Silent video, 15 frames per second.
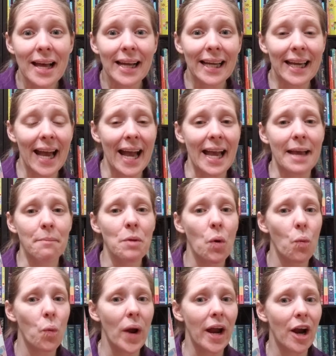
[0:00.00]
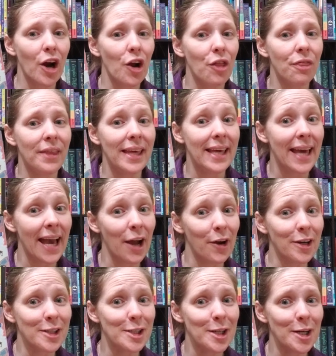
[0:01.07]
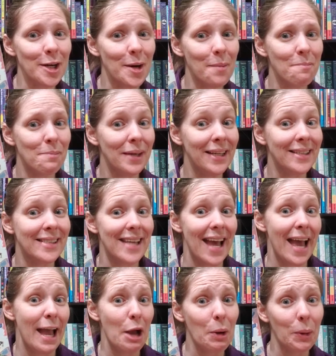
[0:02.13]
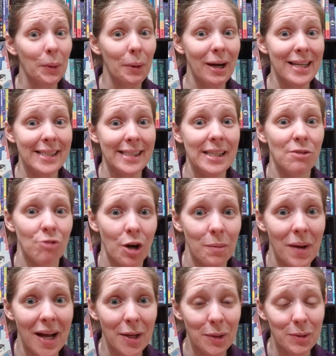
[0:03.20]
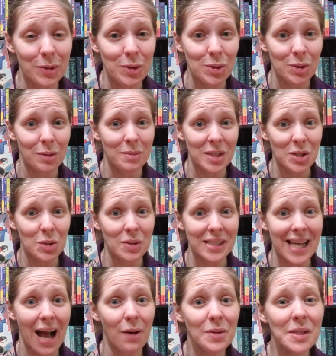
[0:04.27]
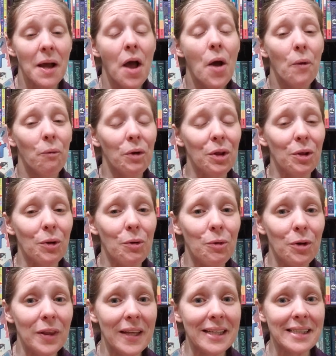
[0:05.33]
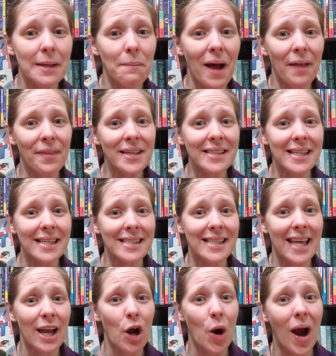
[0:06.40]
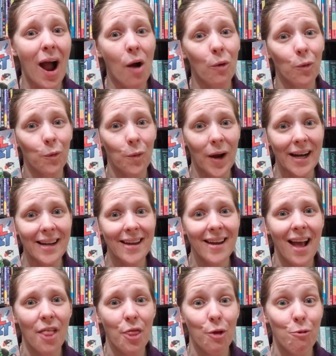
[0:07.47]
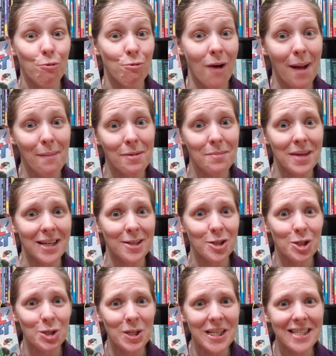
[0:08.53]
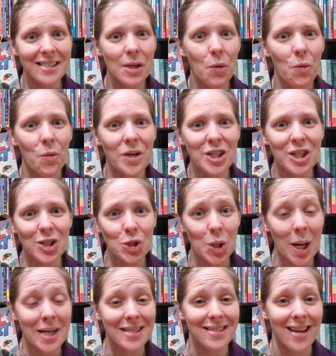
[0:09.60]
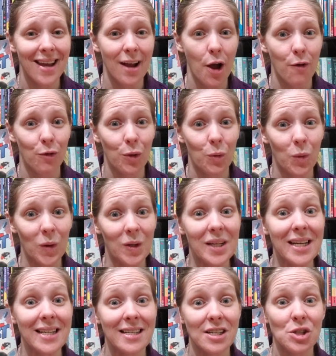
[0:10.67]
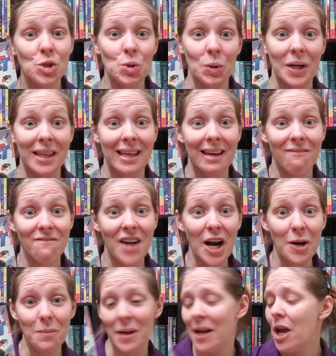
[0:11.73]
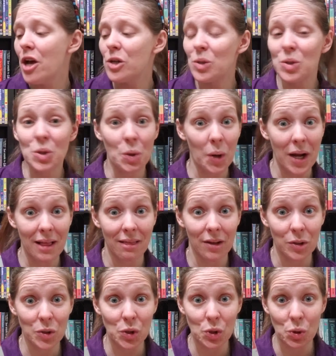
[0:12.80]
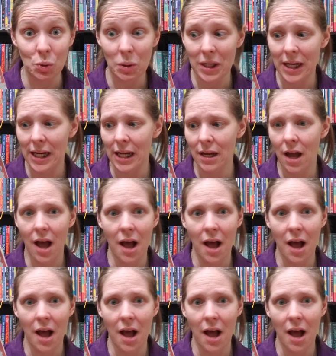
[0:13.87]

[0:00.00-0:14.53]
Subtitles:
game where the character meets a crazy robot who storms into his house. One of the cool things about this is they are outrunning Grab'em Industries, which is trying to take over the world and to destroy the environment. This is a great little story